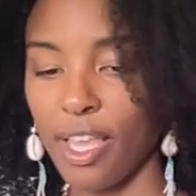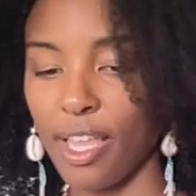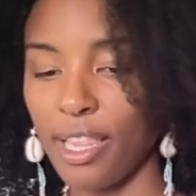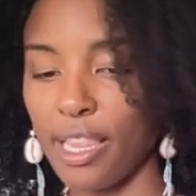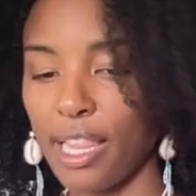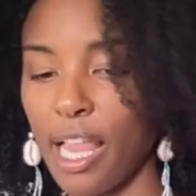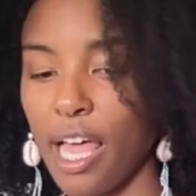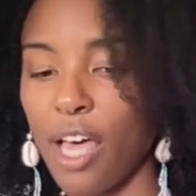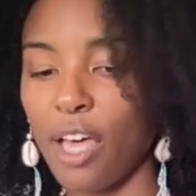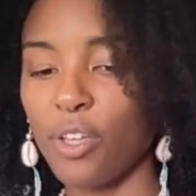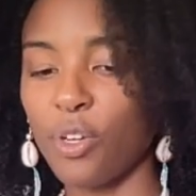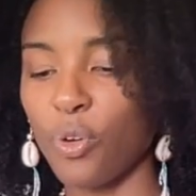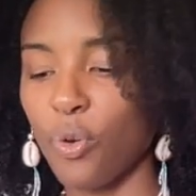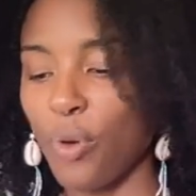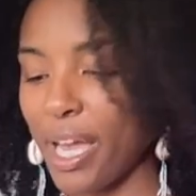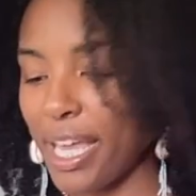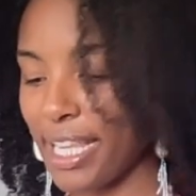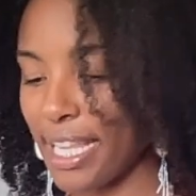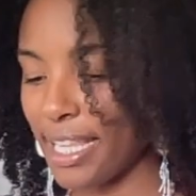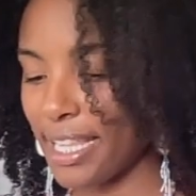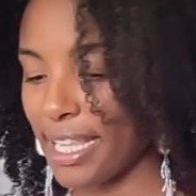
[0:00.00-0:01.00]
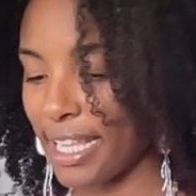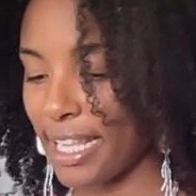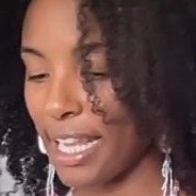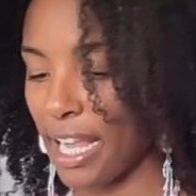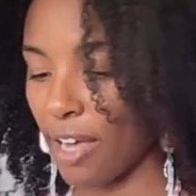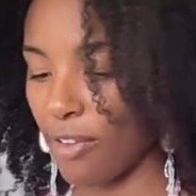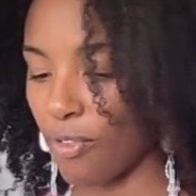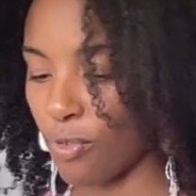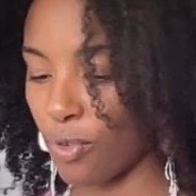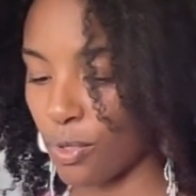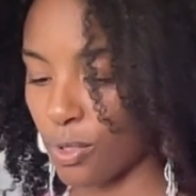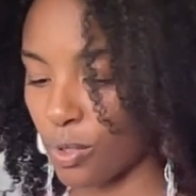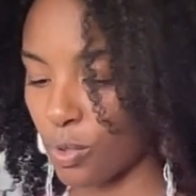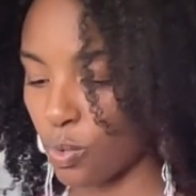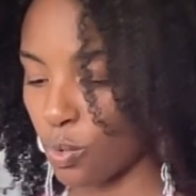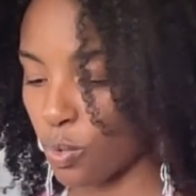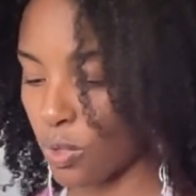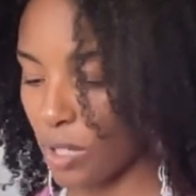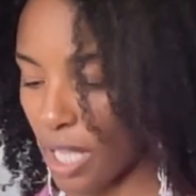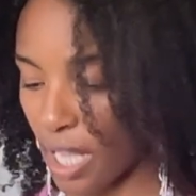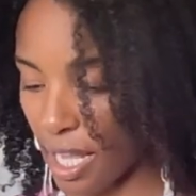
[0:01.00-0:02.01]
La Rueda de la
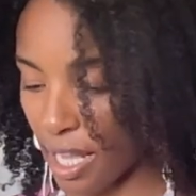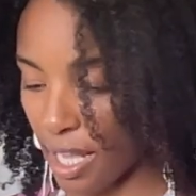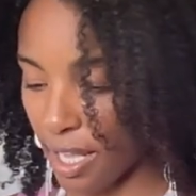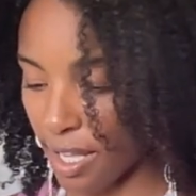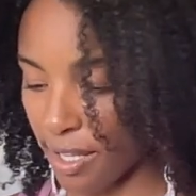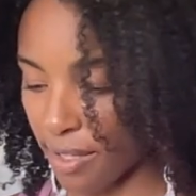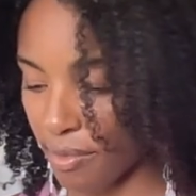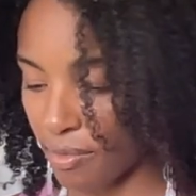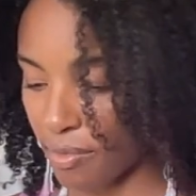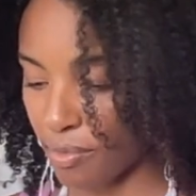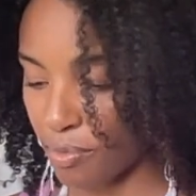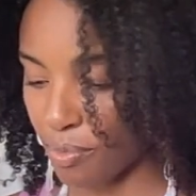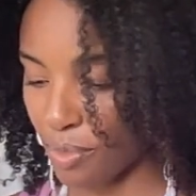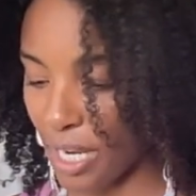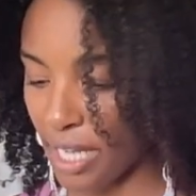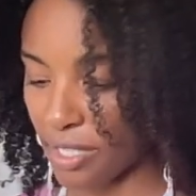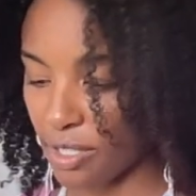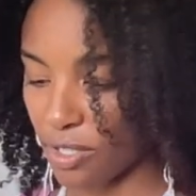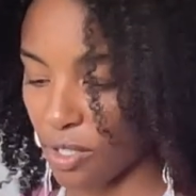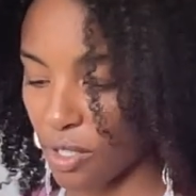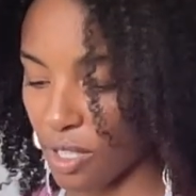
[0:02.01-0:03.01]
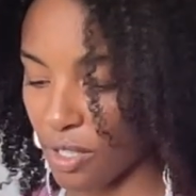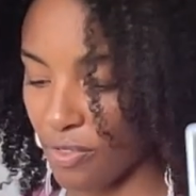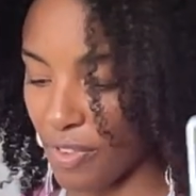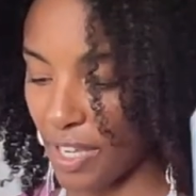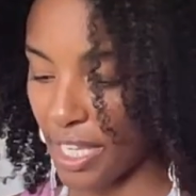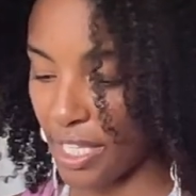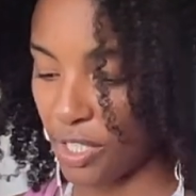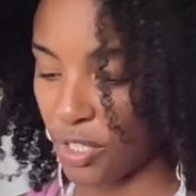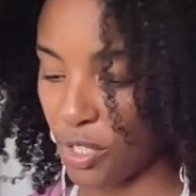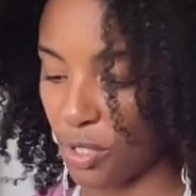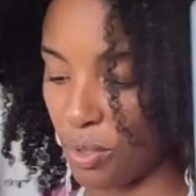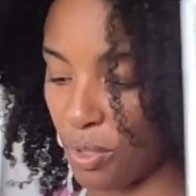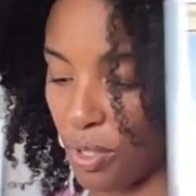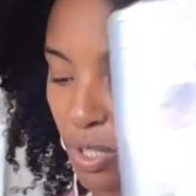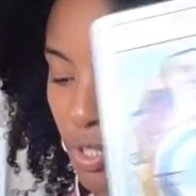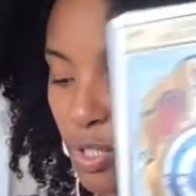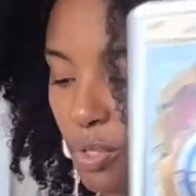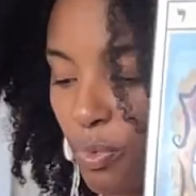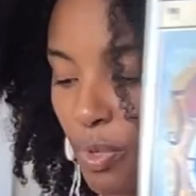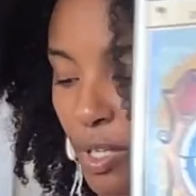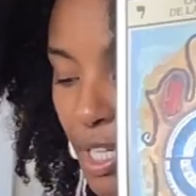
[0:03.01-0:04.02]
Fortuna. Practical advice. You
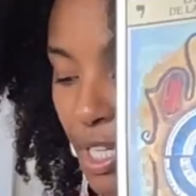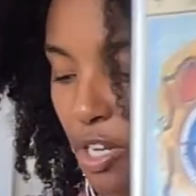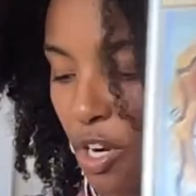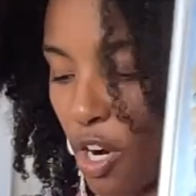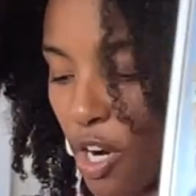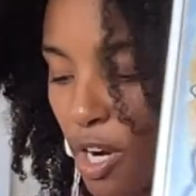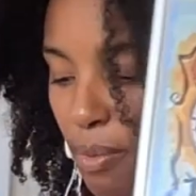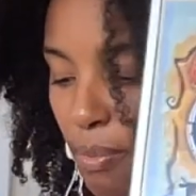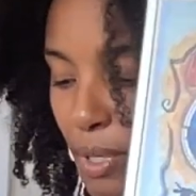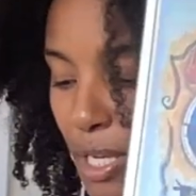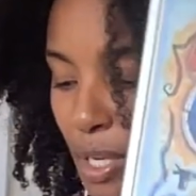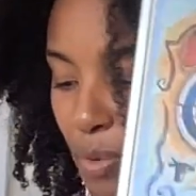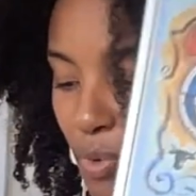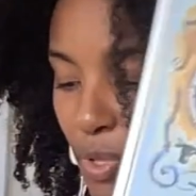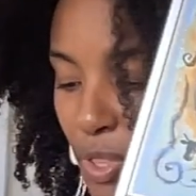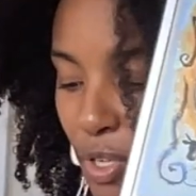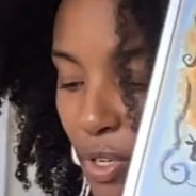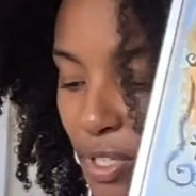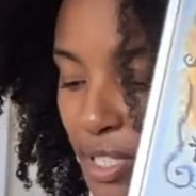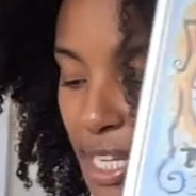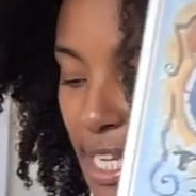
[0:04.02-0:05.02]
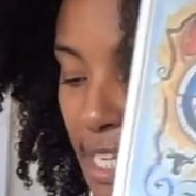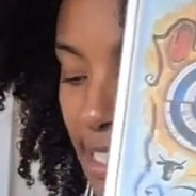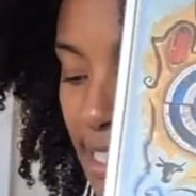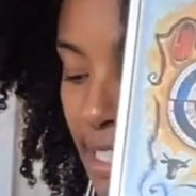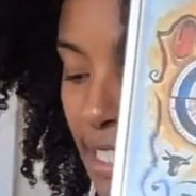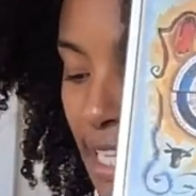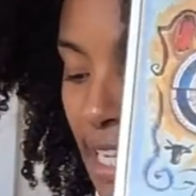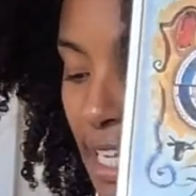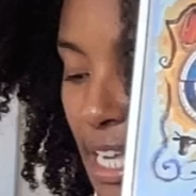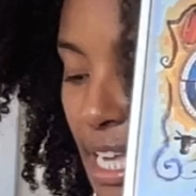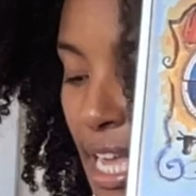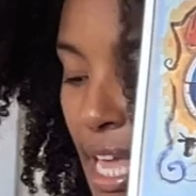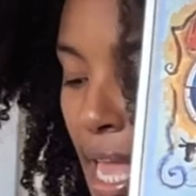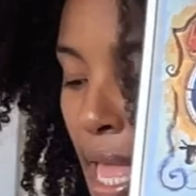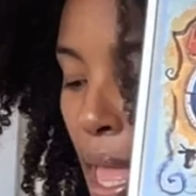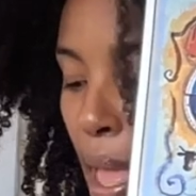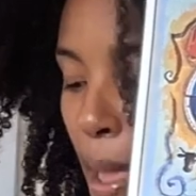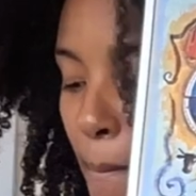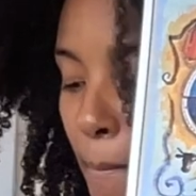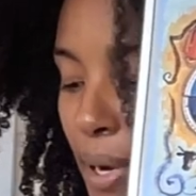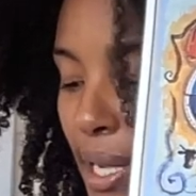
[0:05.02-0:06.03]
learn to work in harmony with your destiny
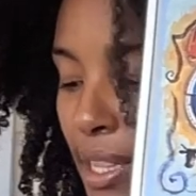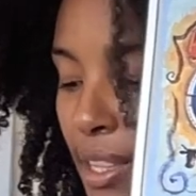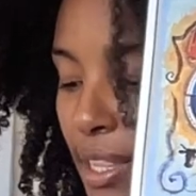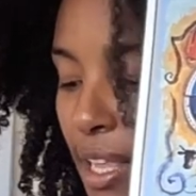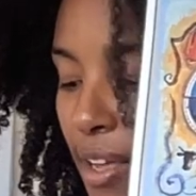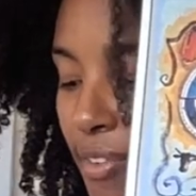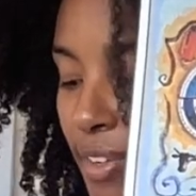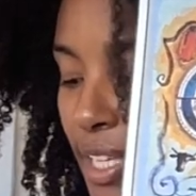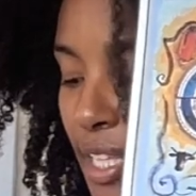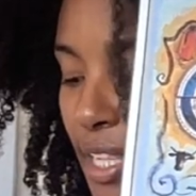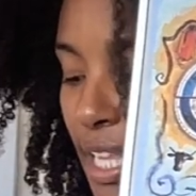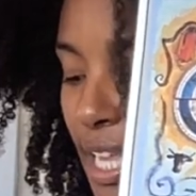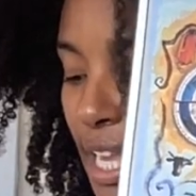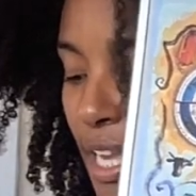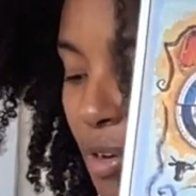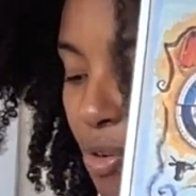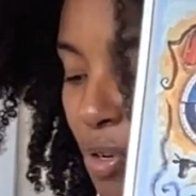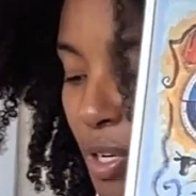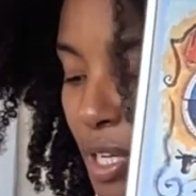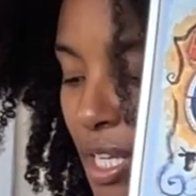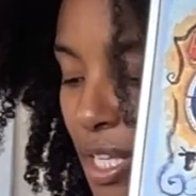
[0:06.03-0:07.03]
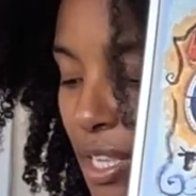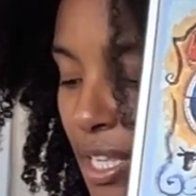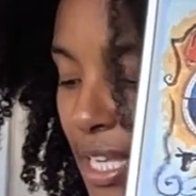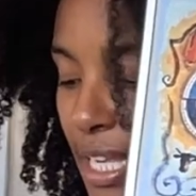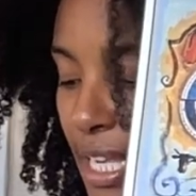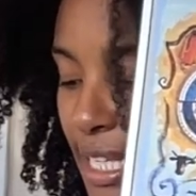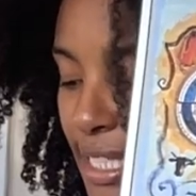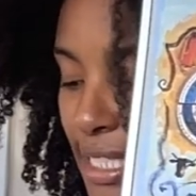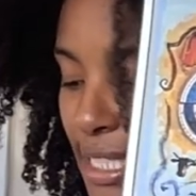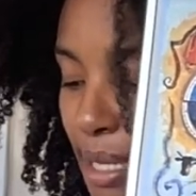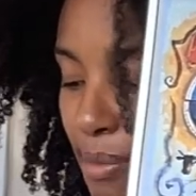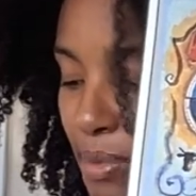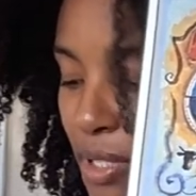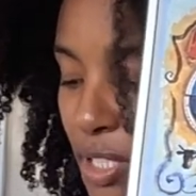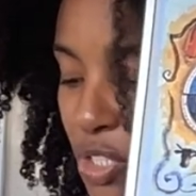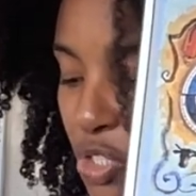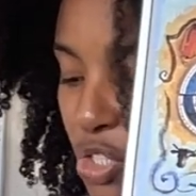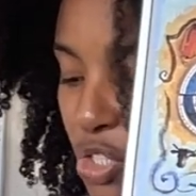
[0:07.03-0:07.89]
by lovingly and critically accepting